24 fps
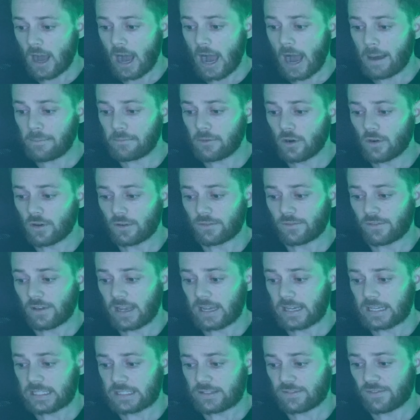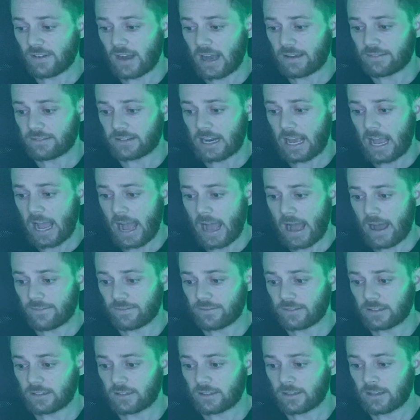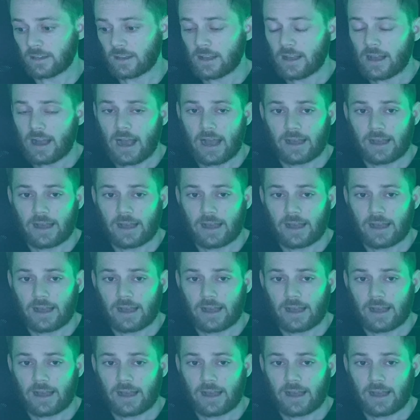I'm going Vegas five and a half here.